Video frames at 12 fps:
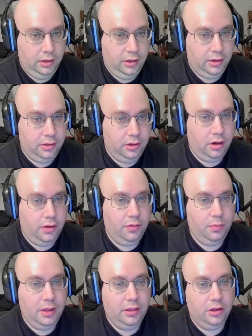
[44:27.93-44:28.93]
clear off the
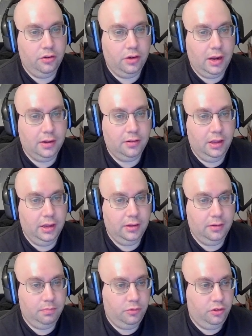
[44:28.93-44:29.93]
way the
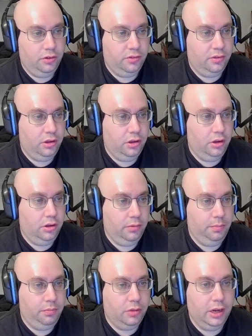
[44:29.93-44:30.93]
just the
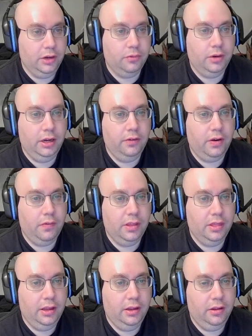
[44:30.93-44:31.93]
bright green of
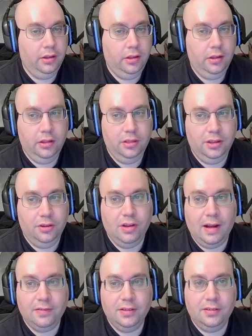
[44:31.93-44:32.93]
everything, the
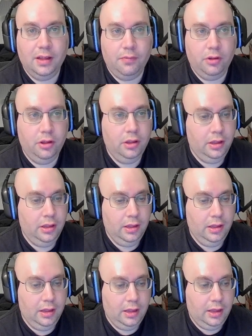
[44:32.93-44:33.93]
attractiveness level.
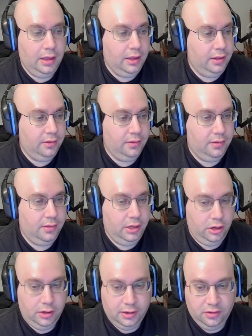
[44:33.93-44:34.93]
And the
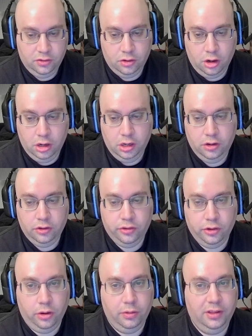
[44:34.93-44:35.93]
year has started,
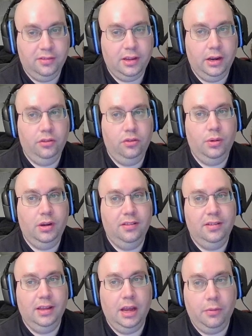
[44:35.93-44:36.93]
so let's get into it and
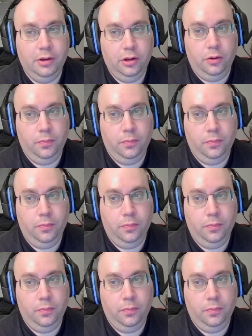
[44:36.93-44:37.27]
see how we do.